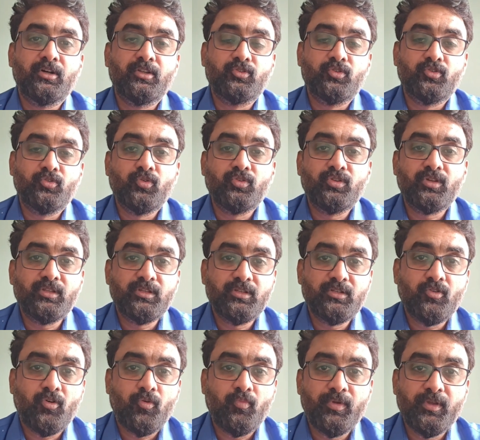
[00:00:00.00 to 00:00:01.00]
So those are the
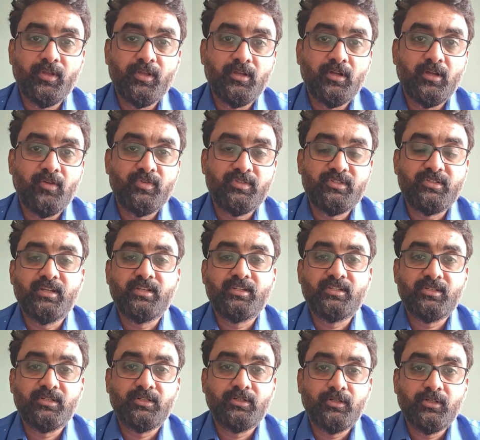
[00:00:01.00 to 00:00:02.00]
topic which
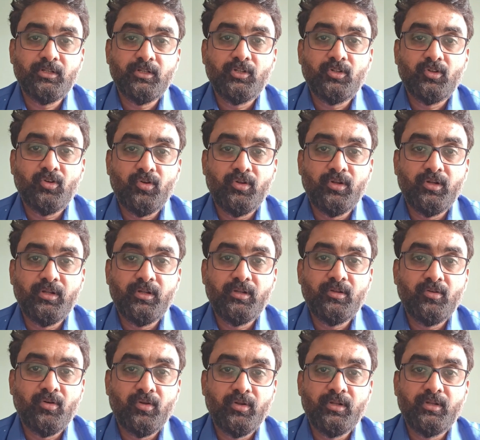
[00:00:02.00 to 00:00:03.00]
gets
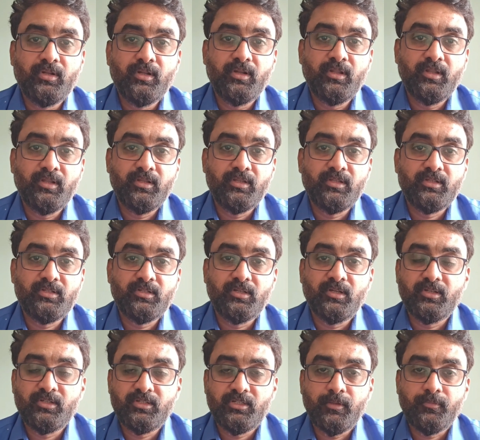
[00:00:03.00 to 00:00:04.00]
audited in this
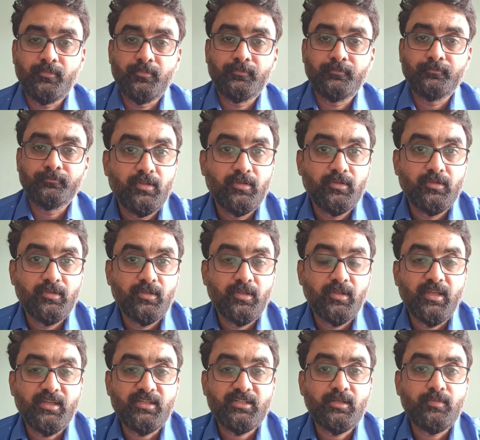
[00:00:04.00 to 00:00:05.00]
step. The
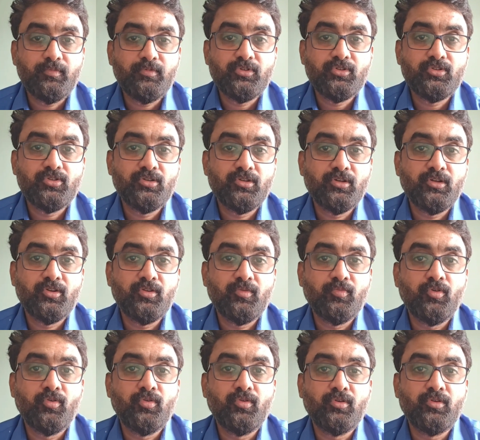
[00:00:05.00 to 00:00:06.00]
next step is
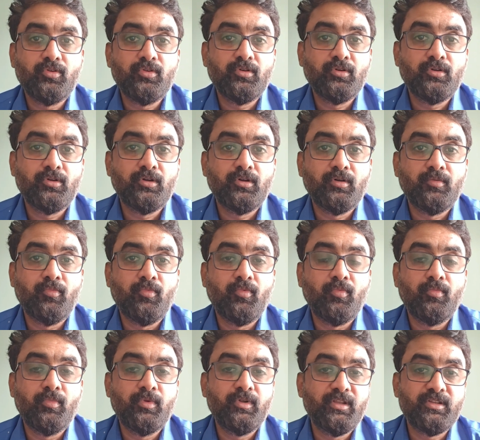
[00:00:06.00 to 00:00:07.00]
about
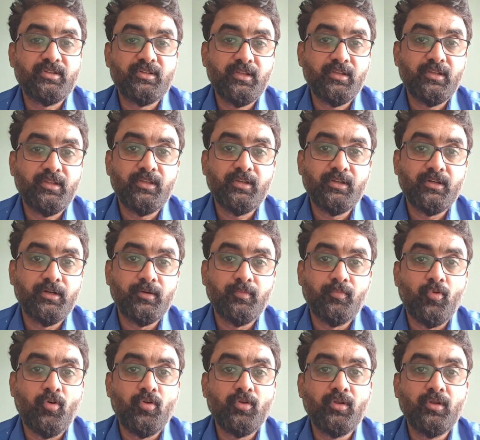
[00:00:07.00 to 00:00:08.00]
testing the
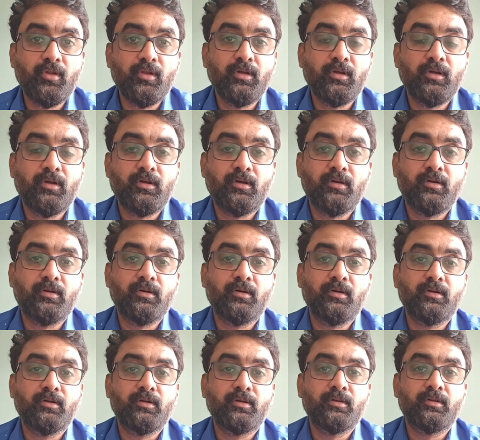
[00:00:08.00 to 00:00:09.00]
model
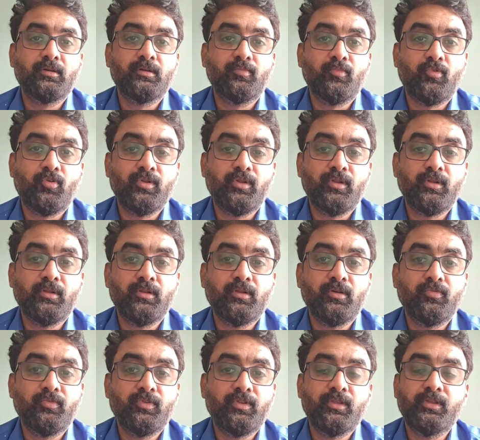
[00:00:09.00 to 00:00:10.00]

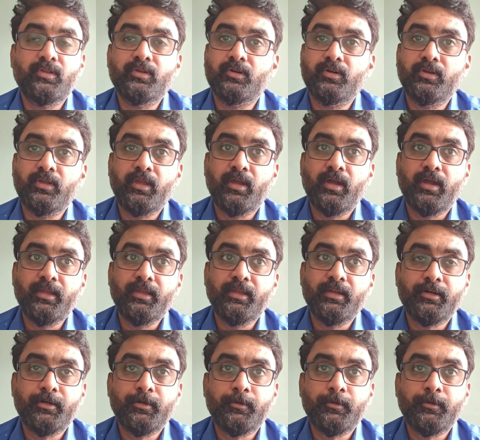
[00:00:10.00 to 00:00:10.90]
of the AI.